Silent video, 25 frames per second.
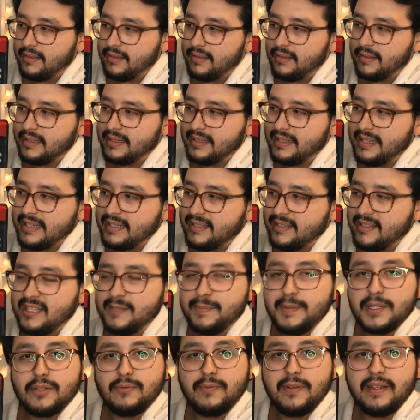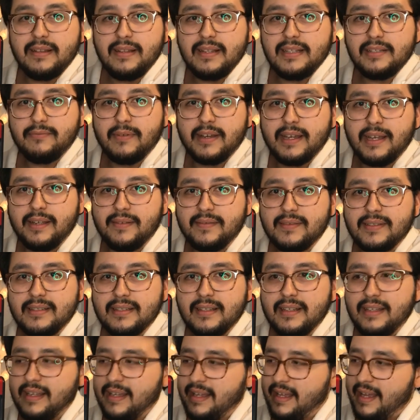the distance between these waves
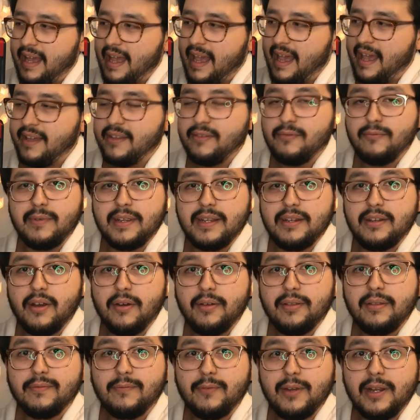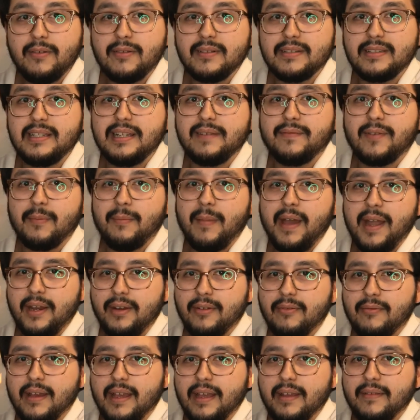and we know the frequency of our
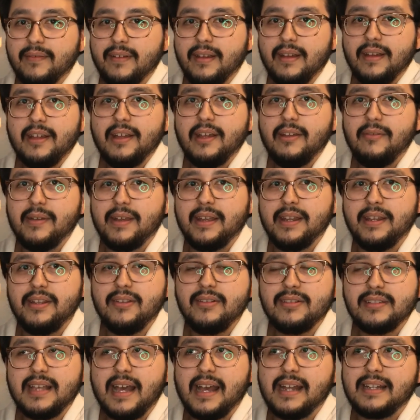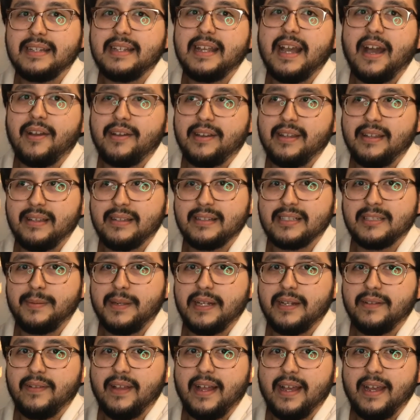microwave, we can use that to calculate the speed
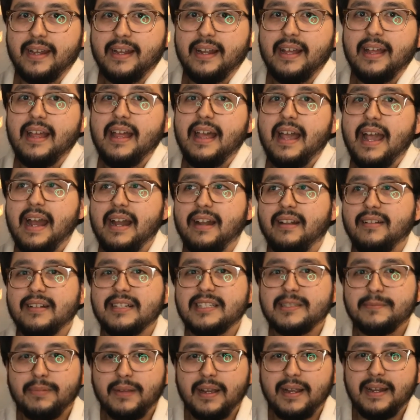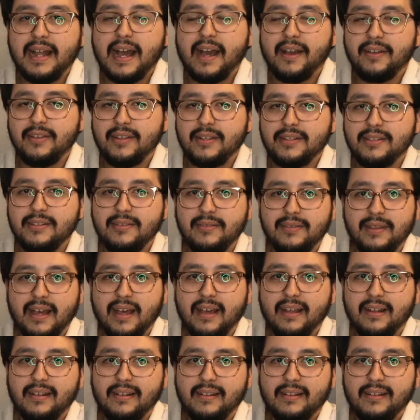of light. And I'll explain how you can do
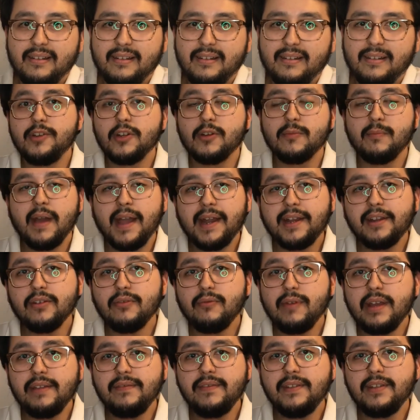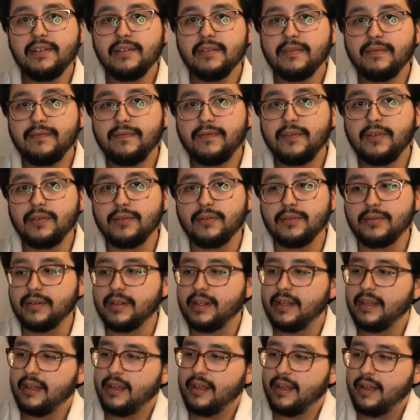that. When you're microwaving your
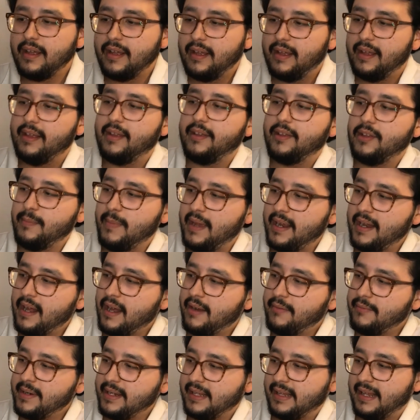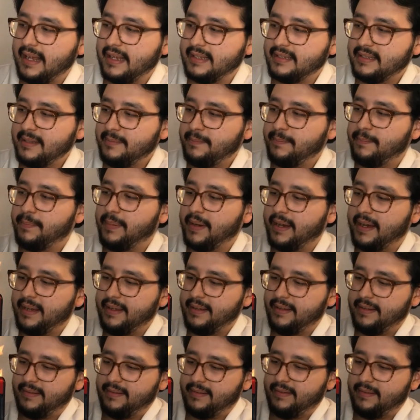food, you may not realize it, but